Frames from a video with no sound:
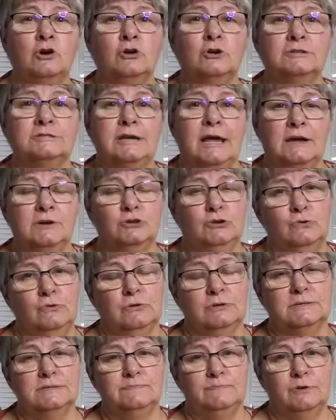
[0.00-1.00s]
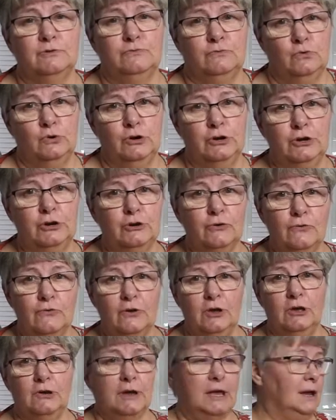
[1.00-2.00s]
cooked egg noodles before, you know
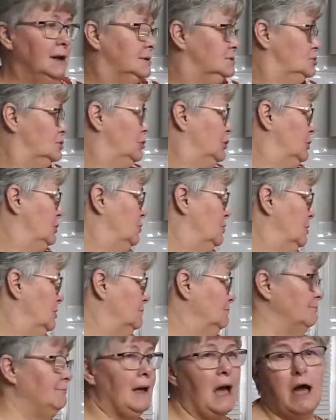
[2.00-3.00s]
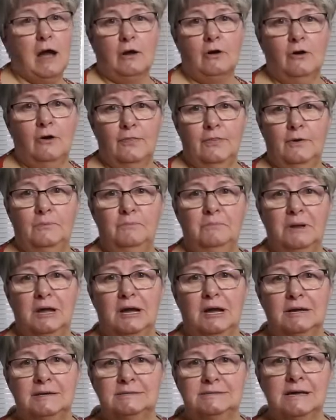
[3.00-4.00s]
that you can't turn your back on them,
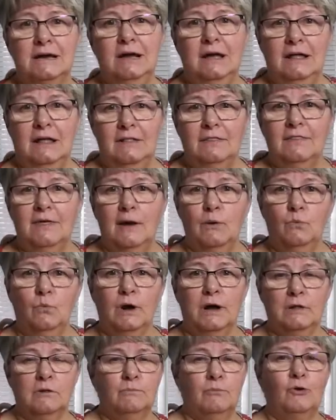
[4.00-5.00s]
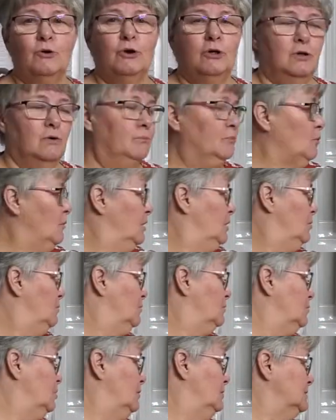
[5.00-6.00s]
because they will boil, boil
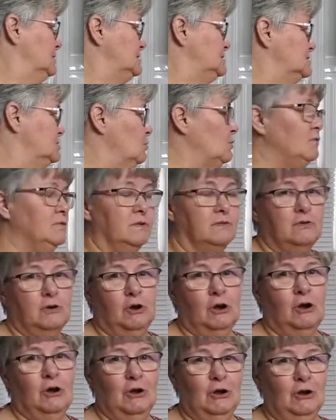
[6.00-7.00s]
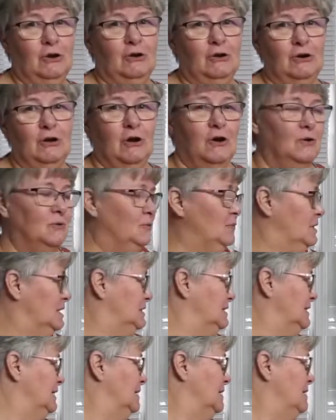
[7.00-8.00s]
over on the stove if you're, you're not
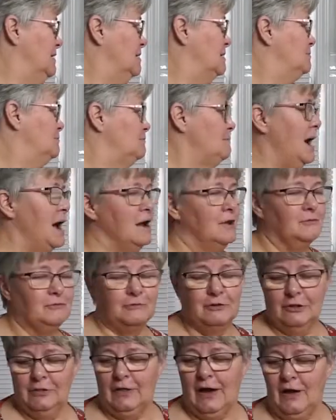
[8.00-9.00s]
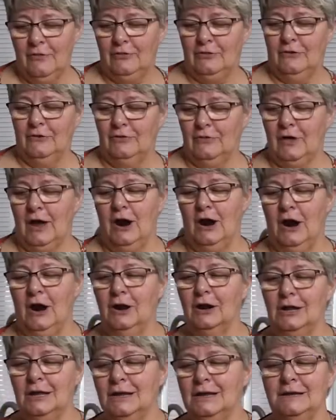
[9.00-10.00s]
really mindful that they're
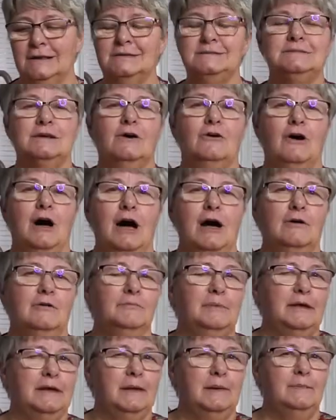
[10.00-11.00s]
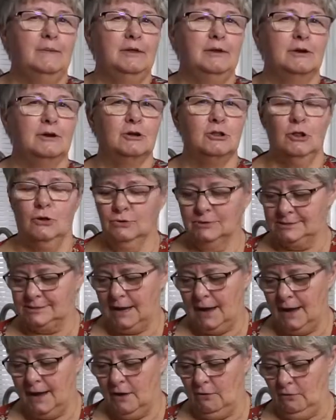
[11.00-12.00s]
there. So I'll be keeping a close
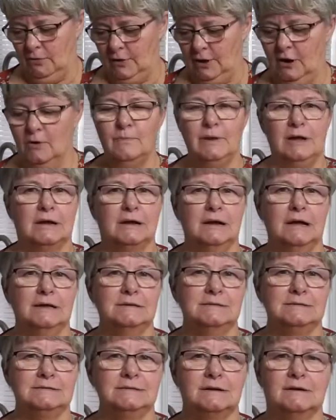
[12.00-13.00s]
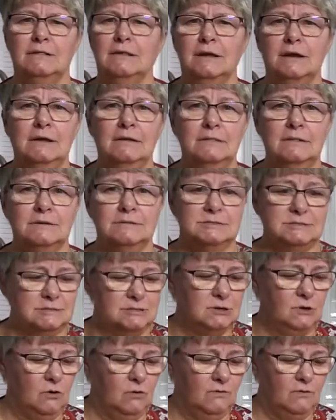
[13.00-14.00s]
eye out there, because cleaning the
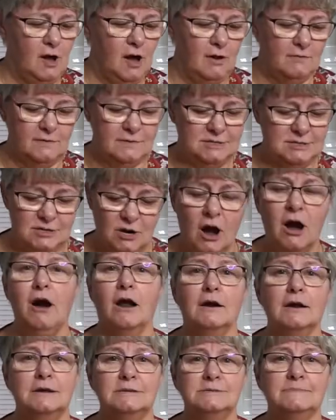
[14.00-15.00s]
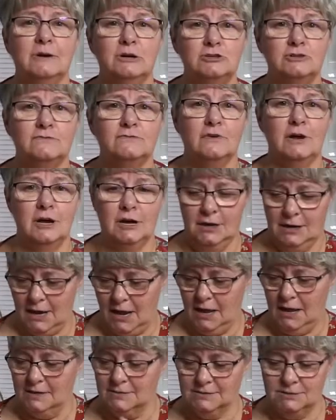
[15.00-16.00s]
stove off is not as much fun
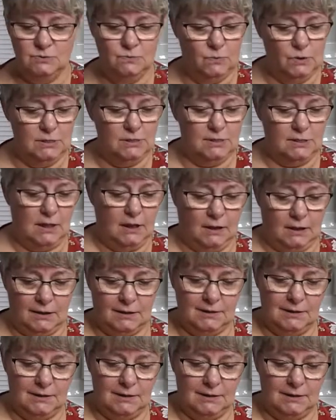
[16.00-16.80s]
as you would think.